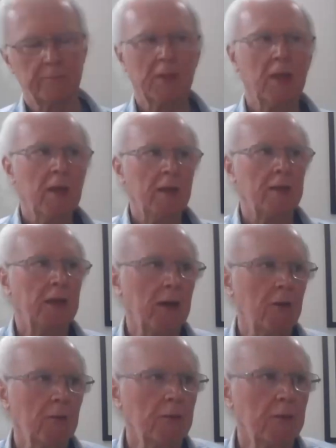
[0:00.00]
Yeah.
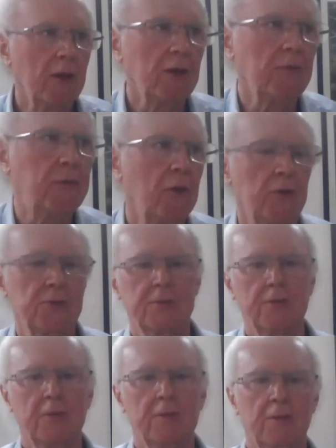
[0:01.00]
Now, of
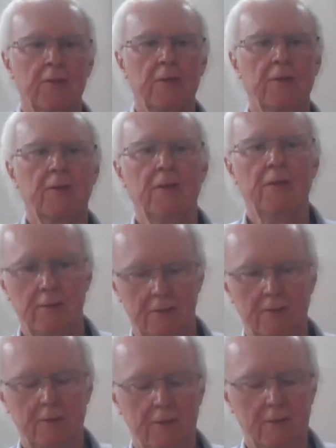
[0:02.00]
course,
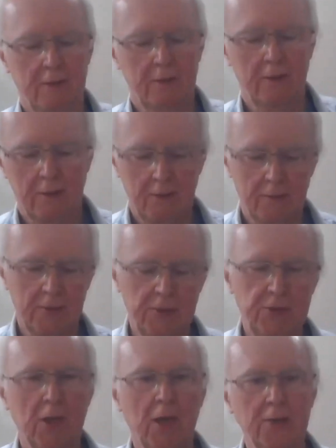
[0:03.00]

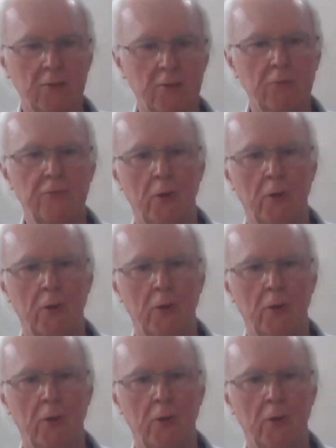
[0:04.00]
the chart